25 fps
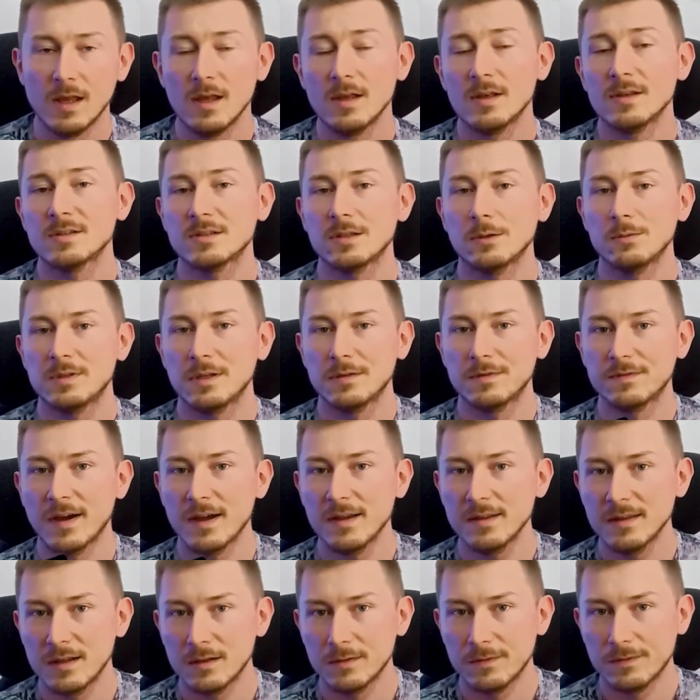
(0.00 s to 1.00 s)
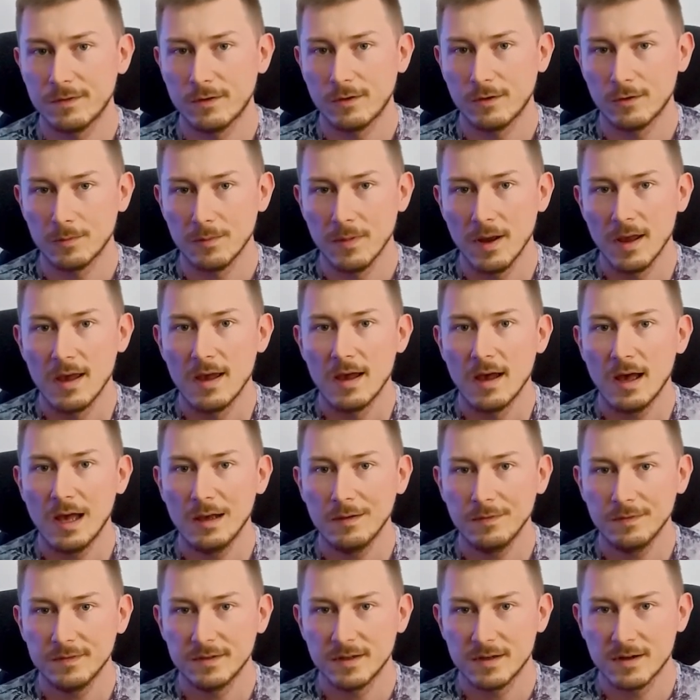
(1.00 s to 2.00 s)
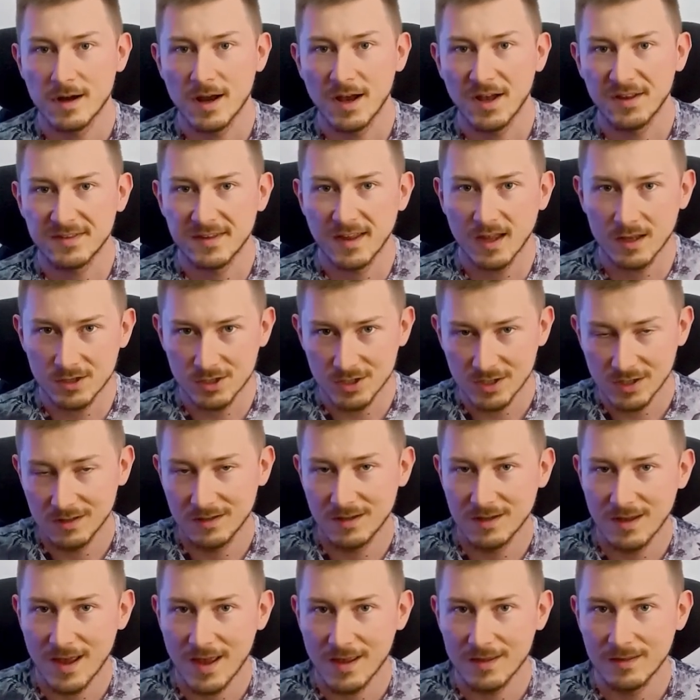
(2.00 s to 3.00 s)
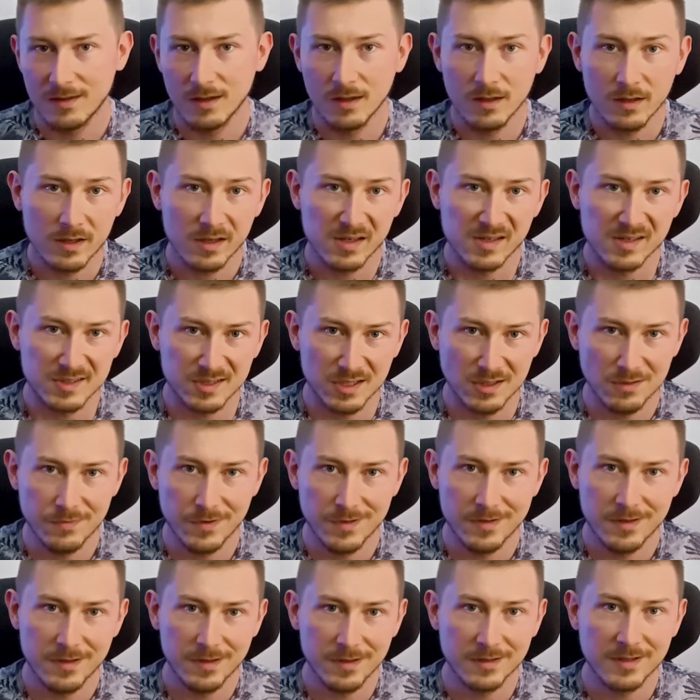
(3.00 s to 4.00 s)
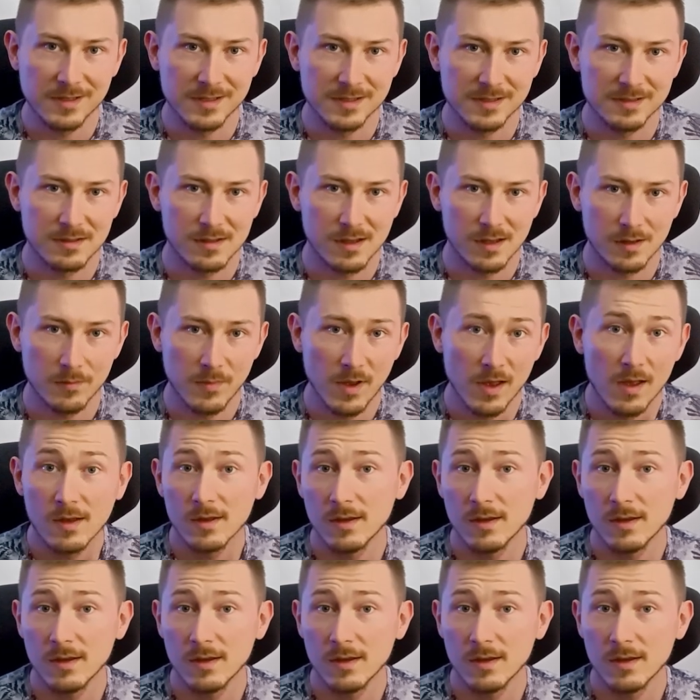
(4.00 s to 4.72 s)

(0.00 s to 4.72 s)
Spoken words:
So the final form, after attaching the ending, softening the stem,